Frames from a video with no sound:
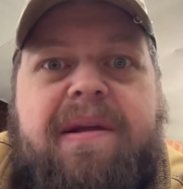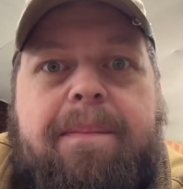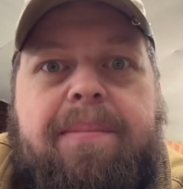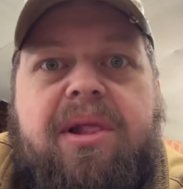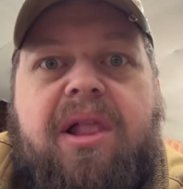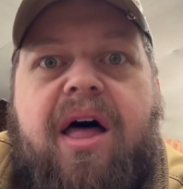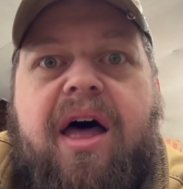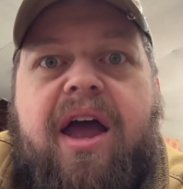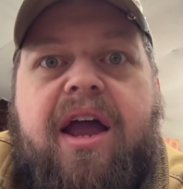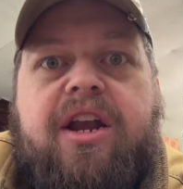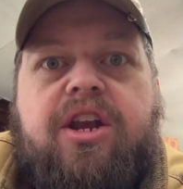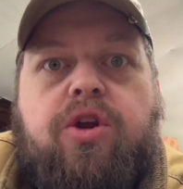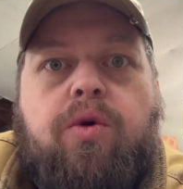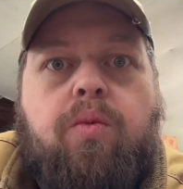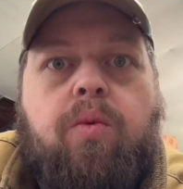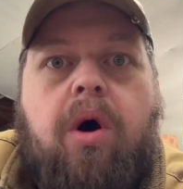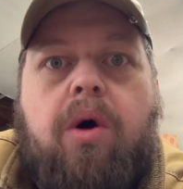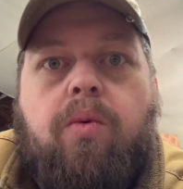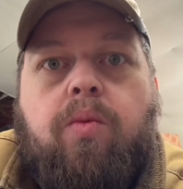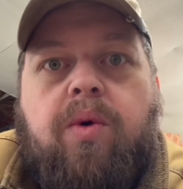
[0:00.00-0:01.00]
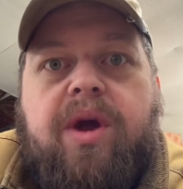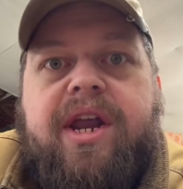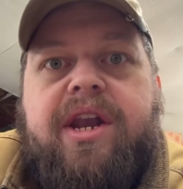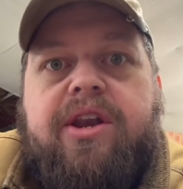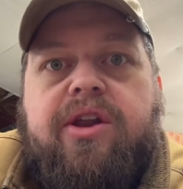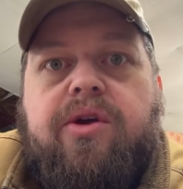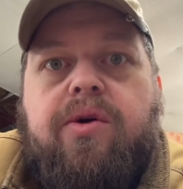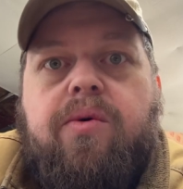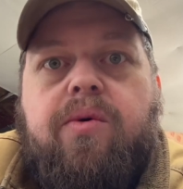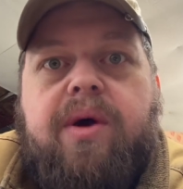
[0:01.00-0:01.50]
apply to what we
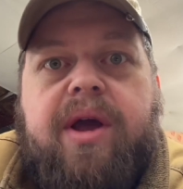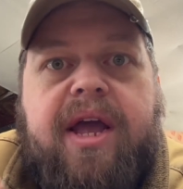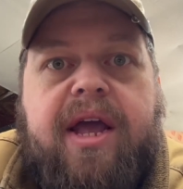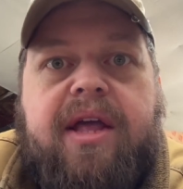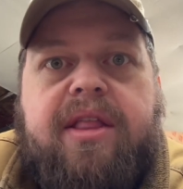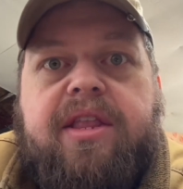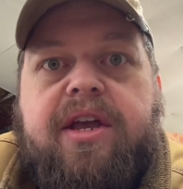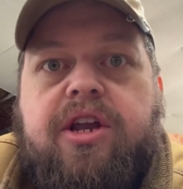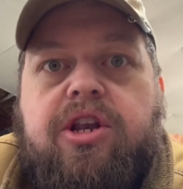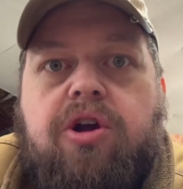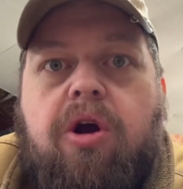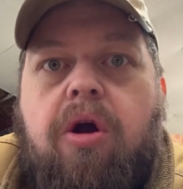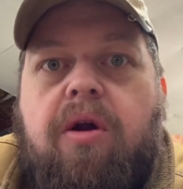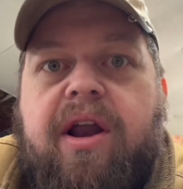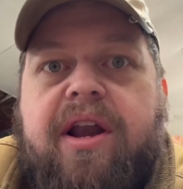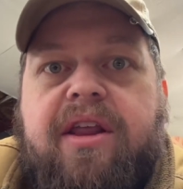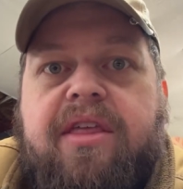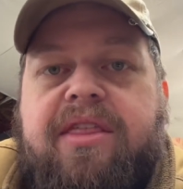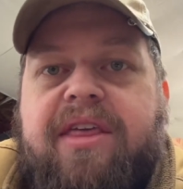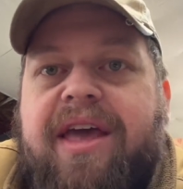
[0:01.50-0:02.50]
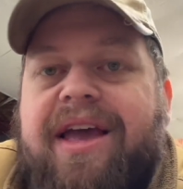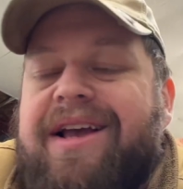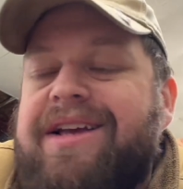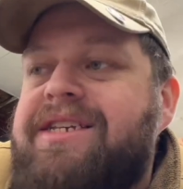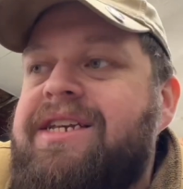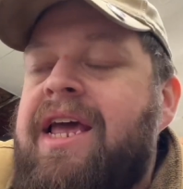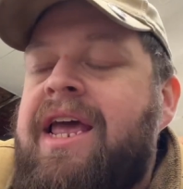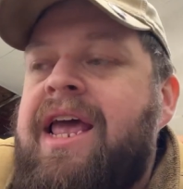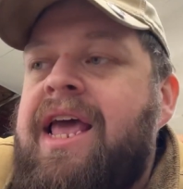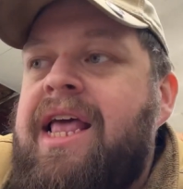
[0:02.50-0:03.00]
do in the guitar end of things